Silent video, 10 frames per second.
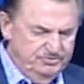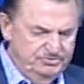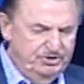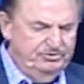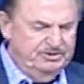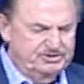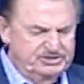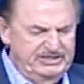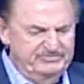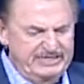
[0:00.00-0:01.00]
New Year's
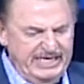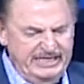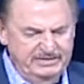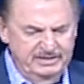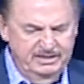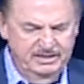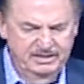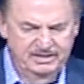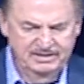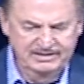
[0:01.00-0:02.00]
Eve night,
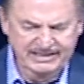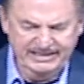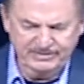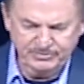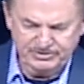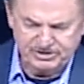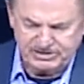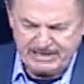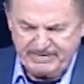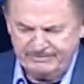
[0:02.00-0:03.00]
late. We just
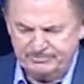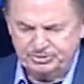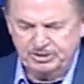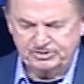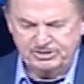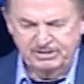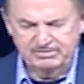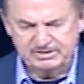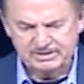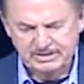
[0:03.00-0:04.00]
came back from church
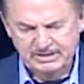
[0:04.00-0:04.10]
service.